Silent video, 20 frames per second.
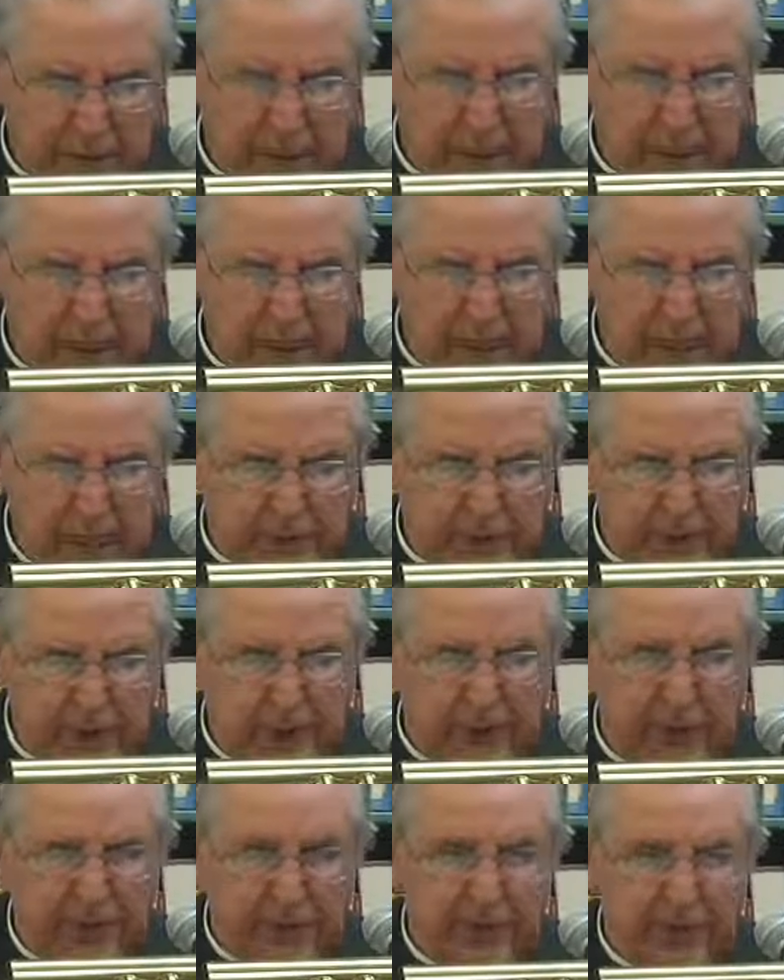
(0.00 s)
McGivney,
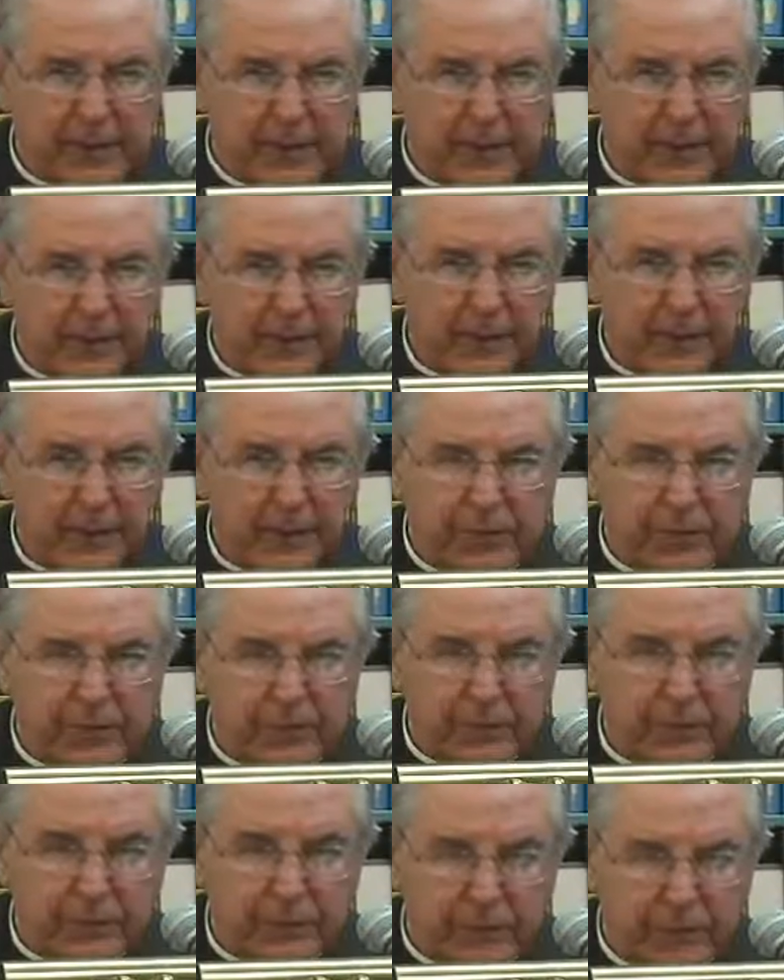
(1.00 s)

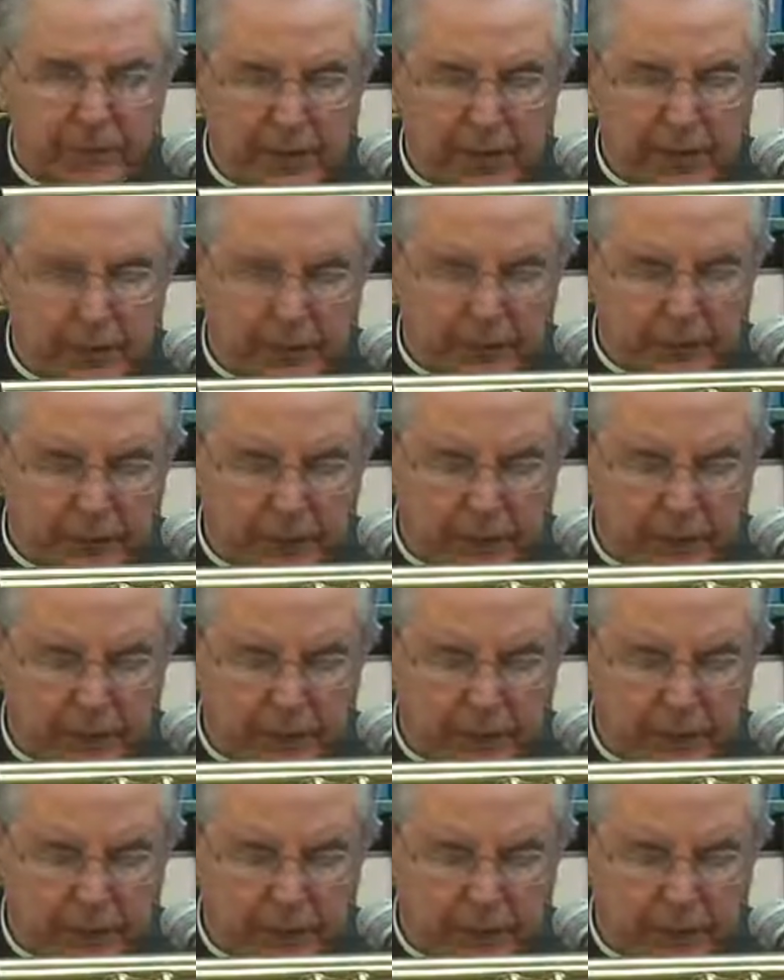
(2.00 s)
founder of the Knights of